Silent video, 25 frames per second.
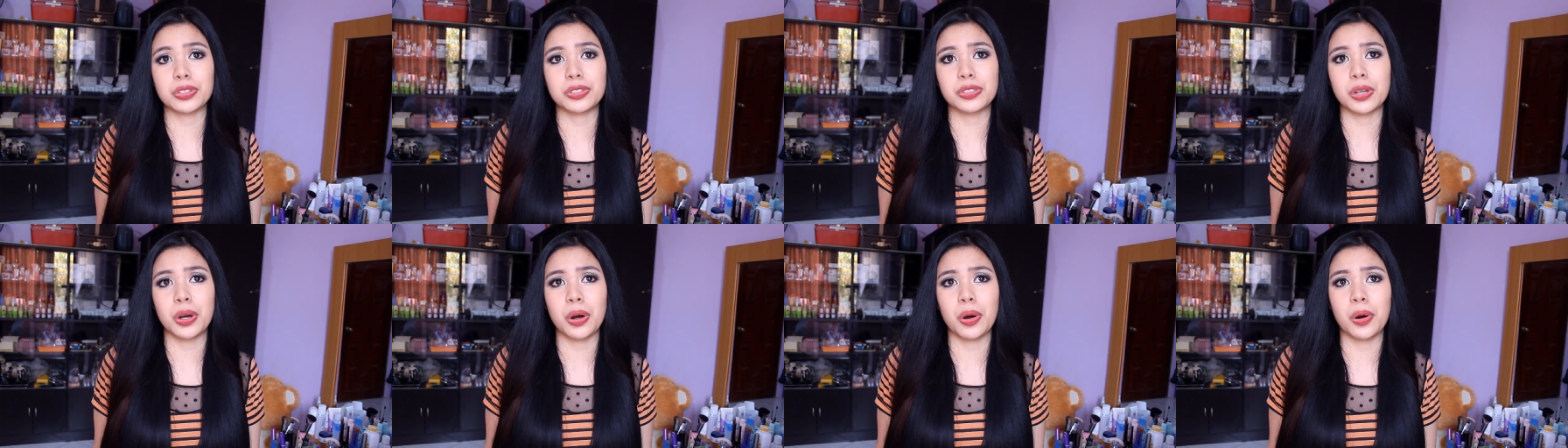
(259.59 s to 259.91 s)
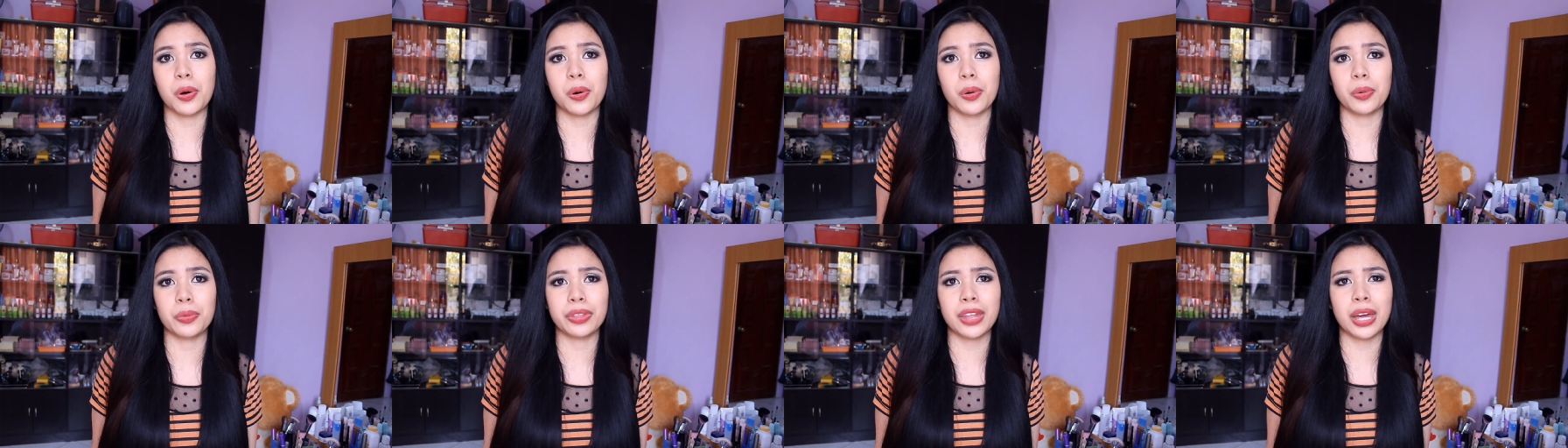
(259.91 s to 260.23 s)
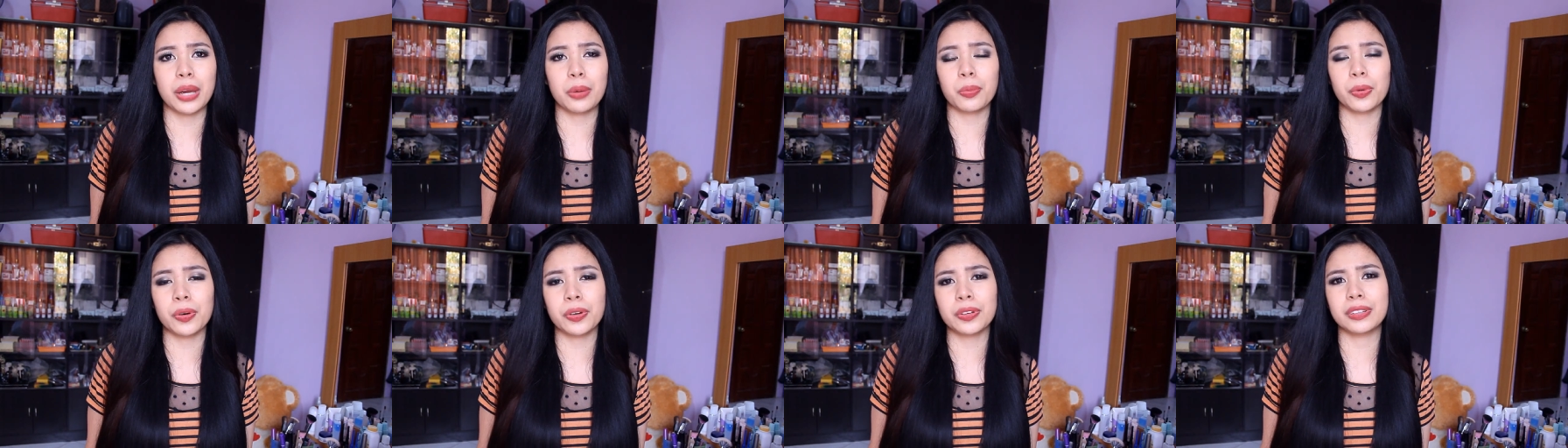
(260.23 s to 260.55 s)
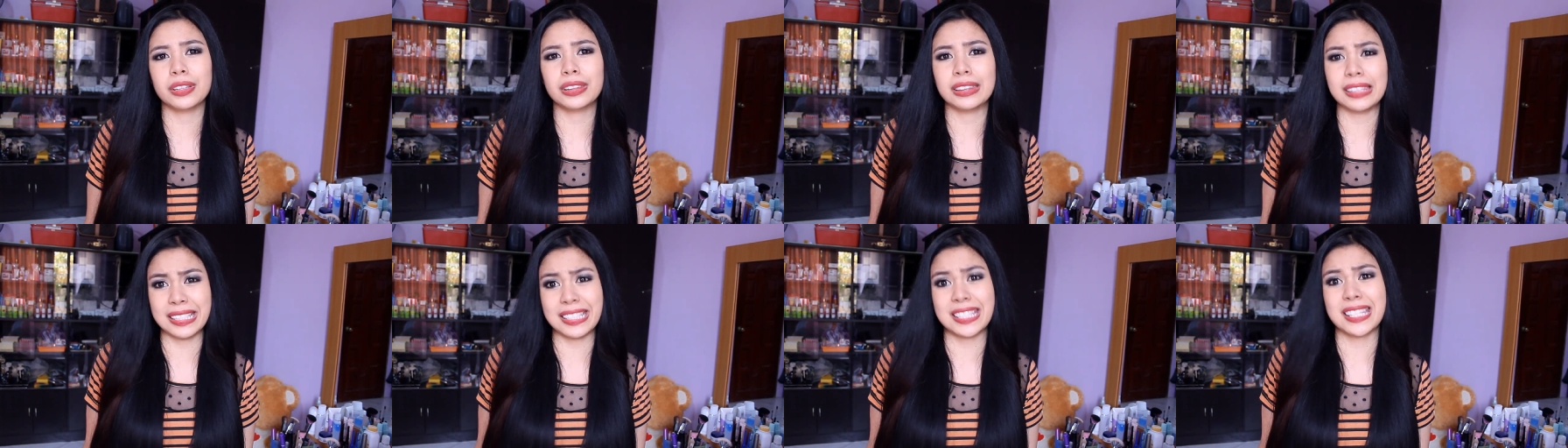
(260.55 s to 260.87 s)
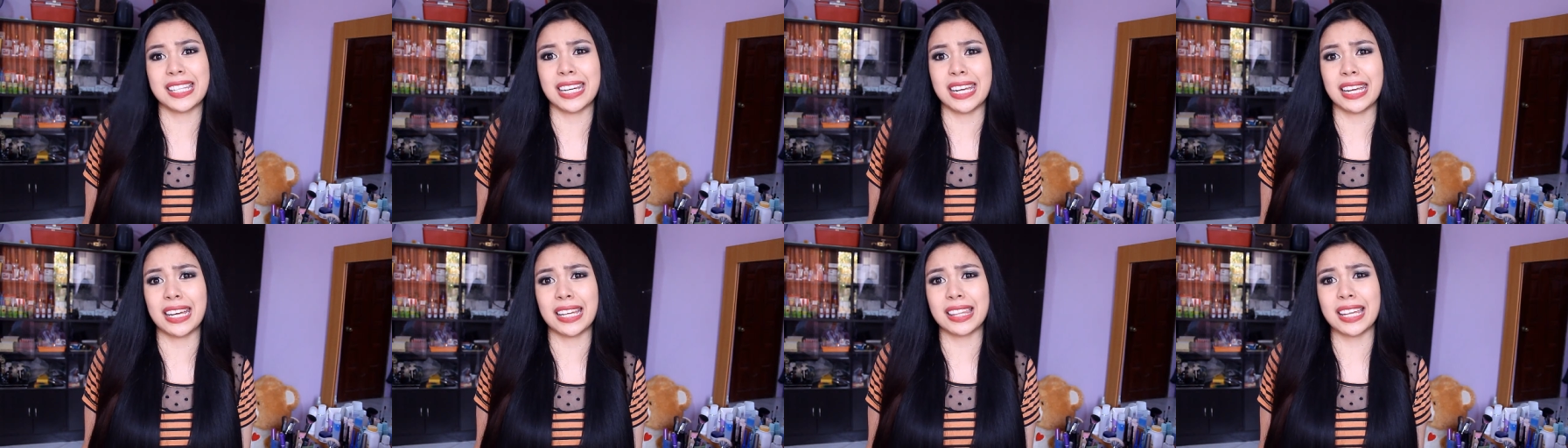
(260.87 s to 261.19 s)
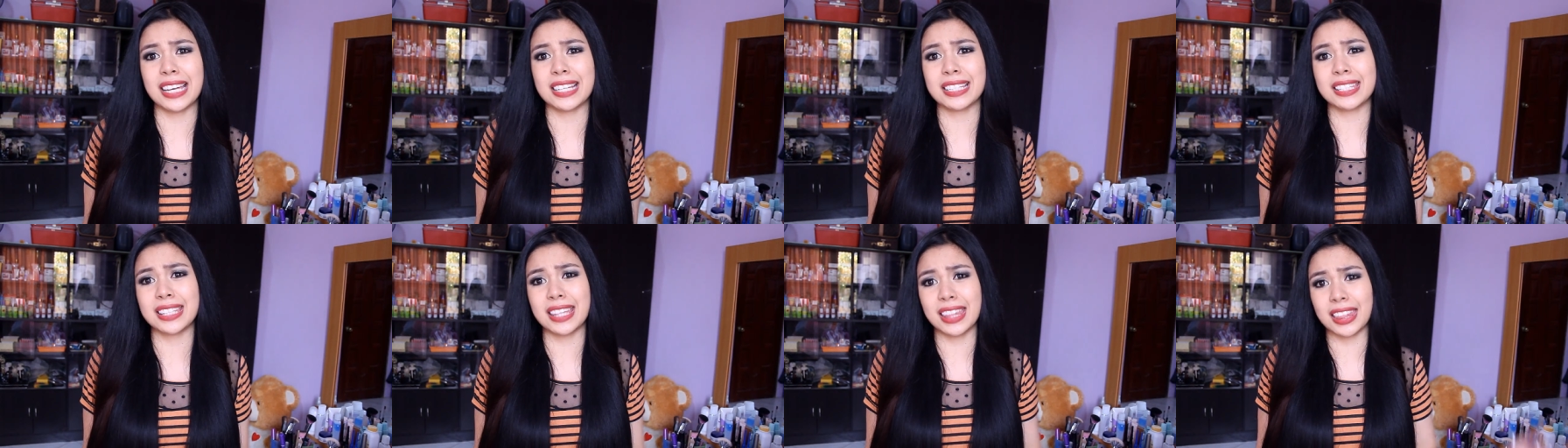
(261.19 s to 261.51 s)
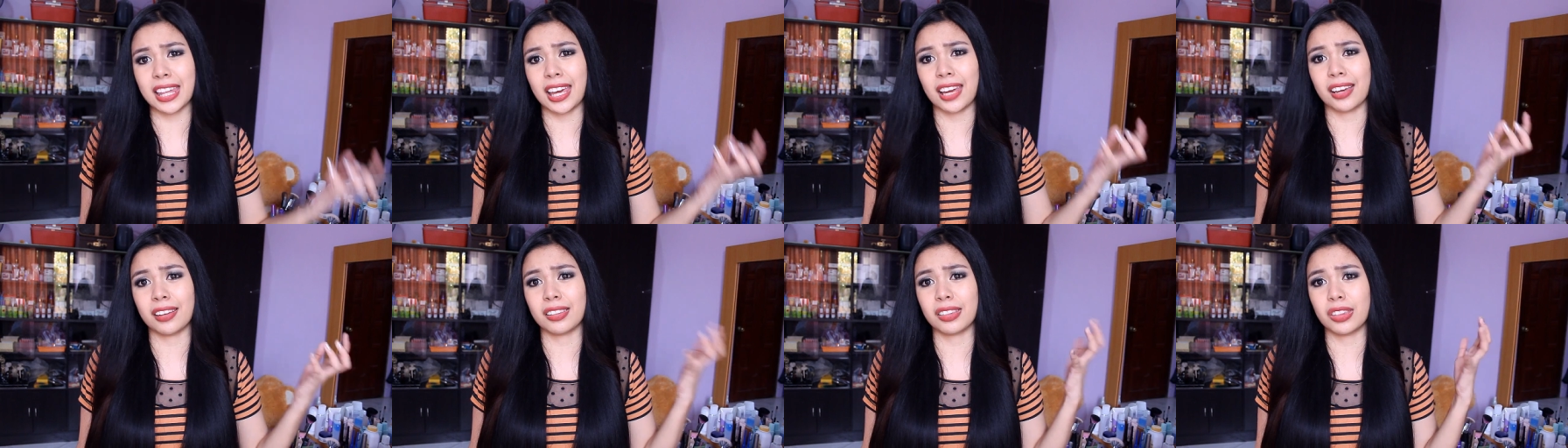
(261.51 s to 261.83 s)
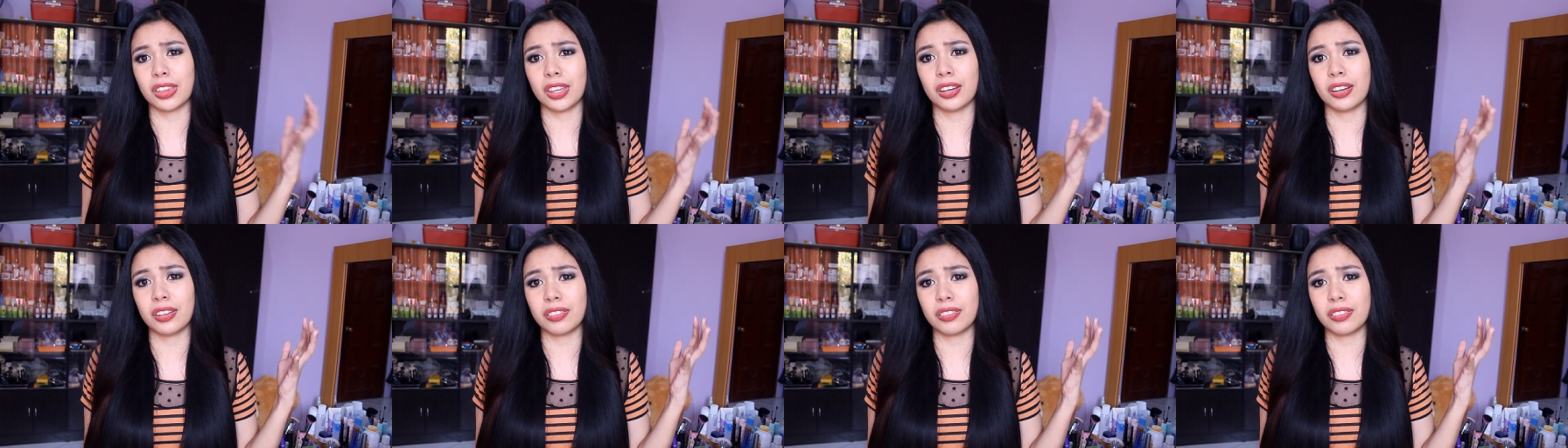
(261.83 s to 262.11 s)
So they weren't listening. That's the thing.